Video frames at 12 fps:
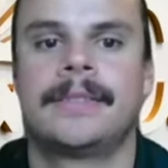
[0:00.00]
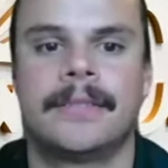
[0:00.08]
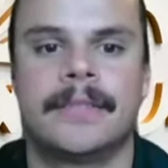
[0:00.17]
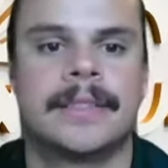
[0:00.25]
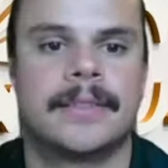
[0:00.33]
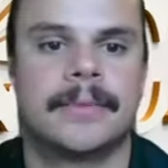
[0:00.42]

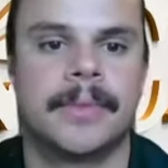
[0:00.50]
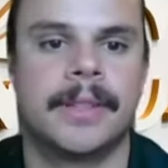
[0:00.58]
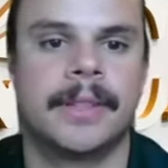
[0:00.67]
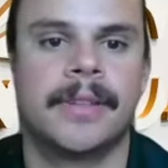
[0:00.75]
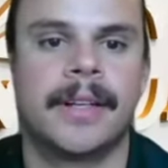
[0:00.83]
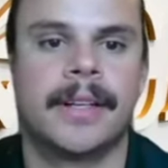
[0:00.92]
That's some
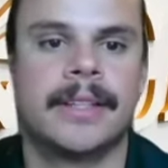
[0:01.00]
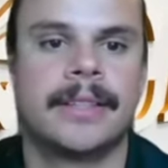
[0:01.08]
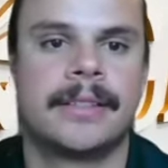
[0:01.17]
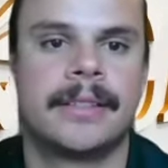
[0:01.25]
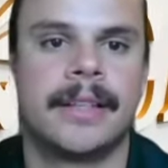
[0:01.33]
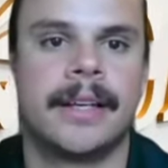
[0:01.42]
good
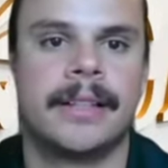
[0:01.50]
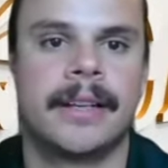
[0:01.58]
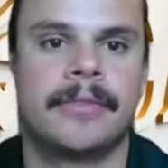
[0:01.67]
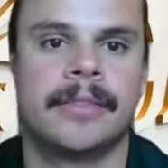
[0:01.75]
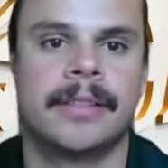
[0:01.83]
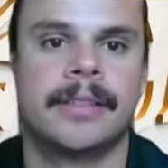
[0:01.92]
advice. Yeah,
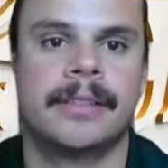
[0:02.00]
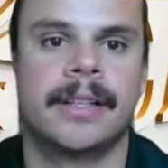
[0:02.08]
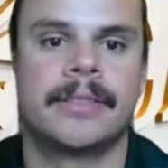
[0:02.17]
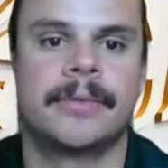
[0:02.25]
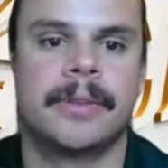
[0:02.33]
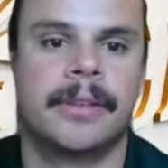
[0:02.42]
definitely.
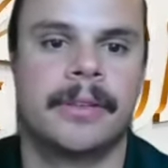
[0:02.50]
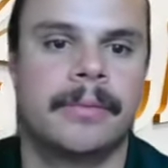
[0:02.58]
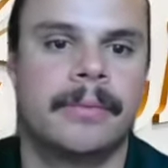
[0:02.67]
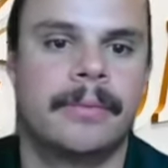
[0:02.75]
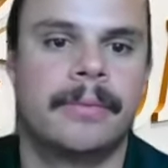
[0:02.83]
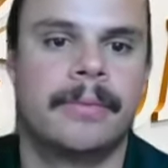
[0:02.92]
That's one of the
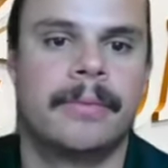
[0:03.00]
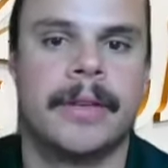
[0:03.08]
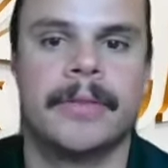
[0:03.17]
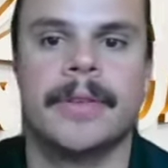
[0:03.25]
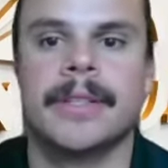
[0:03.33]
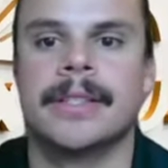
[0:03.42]
main
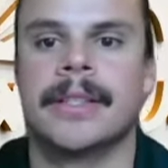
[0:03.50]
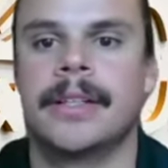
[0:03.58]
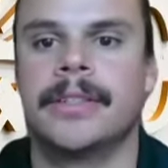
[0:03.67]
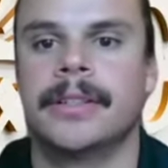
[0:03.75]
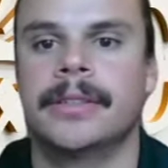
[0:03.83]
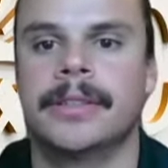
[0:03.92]
reasons I
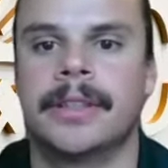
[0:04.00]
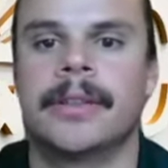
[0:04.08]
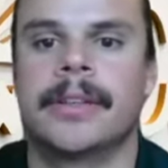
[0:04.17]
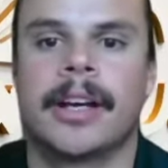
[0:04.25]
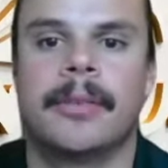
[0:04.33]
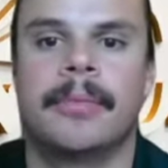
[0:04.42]
chose to go
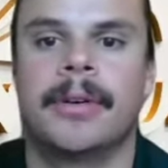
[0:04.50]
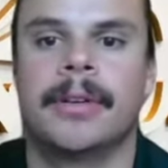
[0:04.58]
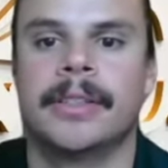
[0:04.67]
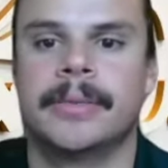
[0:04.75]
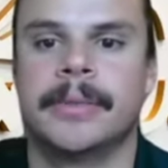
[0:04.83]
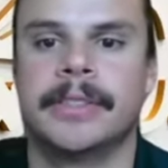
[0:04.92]
to Cal
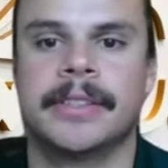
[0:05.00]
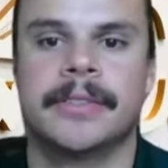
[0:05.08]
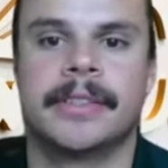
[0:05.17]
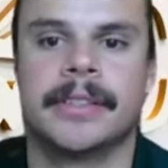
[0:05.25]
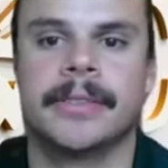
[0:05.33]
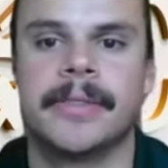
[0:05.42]
Poly
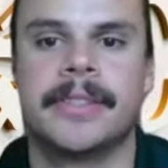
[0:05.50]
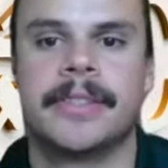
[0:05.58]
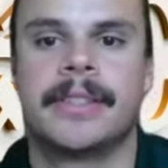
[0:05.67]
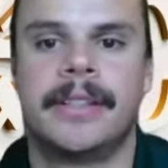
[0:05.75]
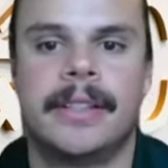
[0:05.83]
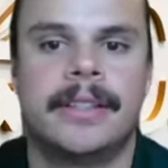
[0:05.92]
specifically, was
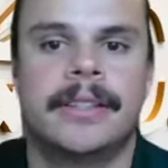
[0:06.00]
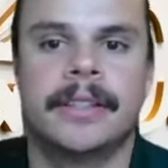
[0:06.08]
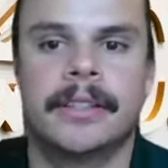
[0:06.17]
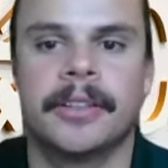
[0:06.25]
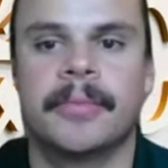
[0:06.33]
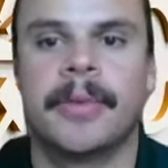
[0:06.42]
the
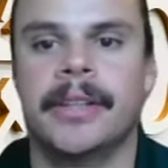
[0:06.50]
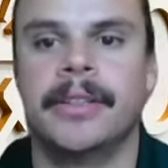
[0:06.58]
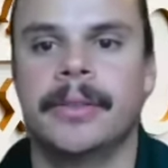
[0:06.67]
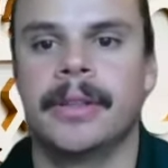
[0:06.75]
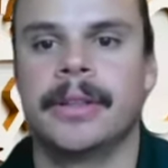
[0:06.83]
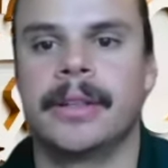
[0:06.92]
learn by
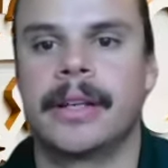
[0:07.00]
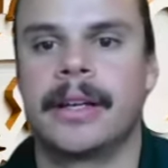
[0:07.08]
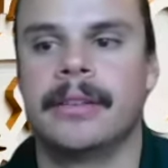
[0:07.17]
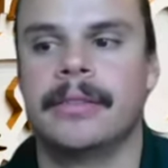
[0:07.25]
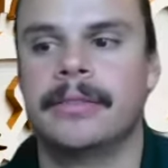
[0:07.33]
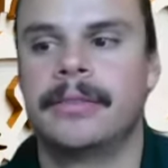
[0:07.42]
doing
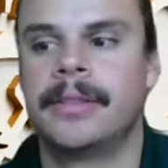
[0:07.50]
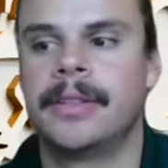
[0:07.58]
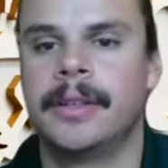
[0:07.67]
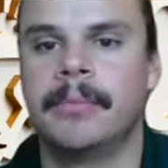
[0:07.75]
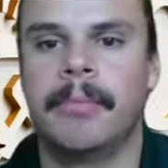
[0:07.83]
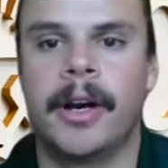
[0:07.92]
kind of
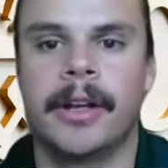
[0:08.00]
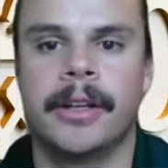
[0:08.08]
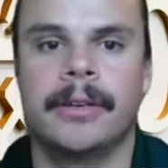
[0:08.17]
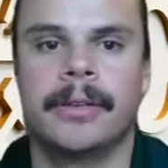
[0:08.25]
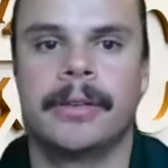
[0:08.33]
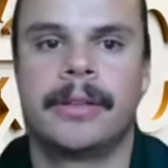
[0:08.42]

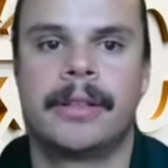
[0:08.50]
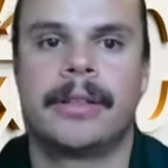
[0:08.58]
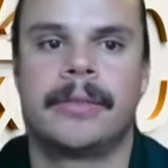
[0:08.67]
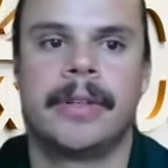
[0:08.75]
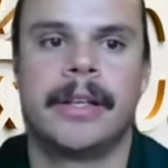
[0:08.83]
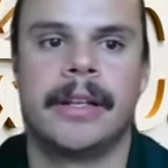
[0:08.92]
motto,
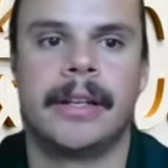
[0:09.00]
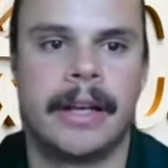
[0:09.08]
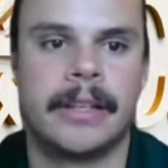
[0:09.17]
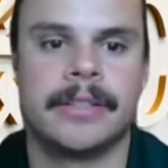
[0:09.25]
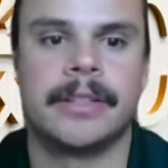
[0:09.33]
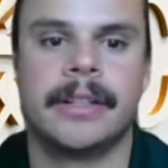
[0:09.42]
getting
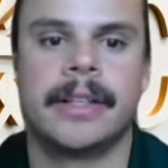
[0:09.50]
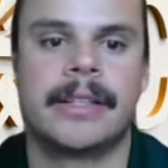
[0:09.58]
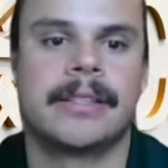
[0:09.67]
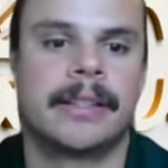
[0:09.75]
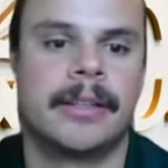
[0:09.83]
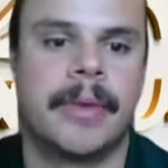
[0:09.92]
hands dirty. That's
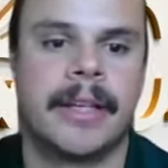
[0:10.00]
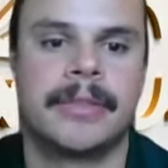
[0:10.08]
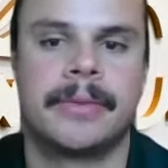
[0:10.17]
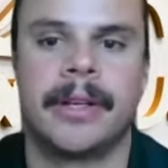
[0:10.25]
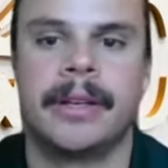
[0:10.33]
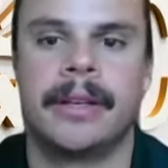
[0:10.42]
like the
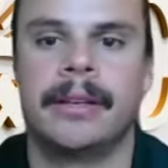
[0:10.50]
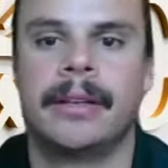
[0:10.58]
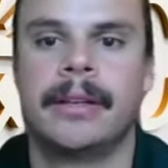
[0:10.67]
best way